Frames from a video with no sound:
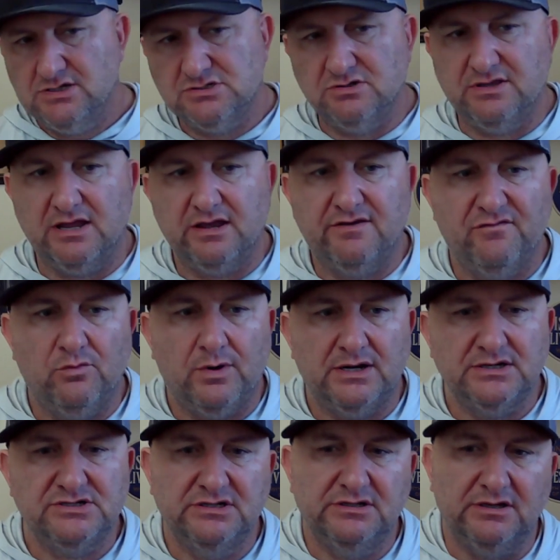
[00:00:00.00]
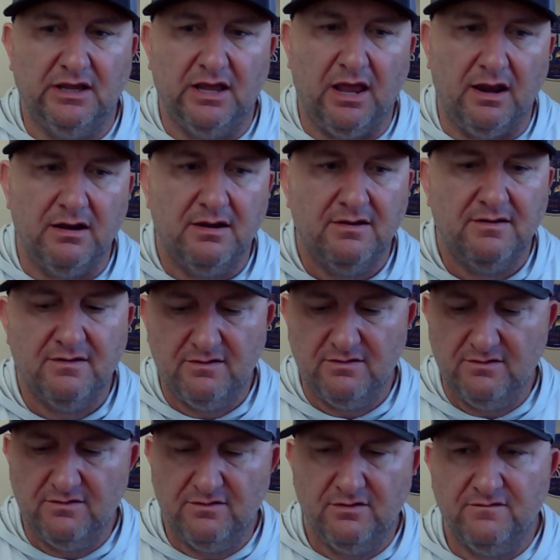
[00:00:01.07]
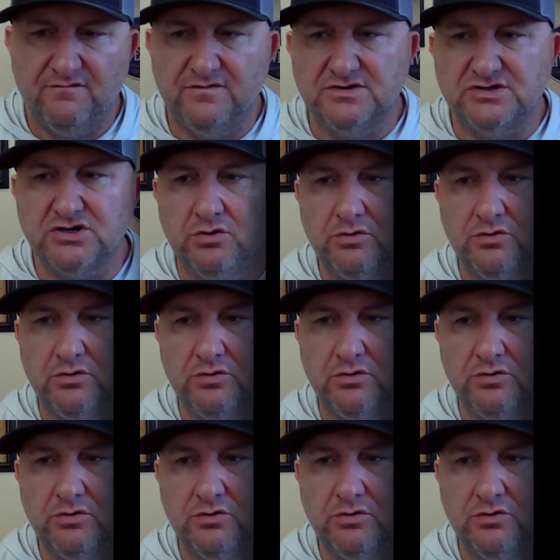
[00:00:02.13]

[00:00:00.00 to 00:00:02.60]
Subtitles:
So thank you for watching, and fish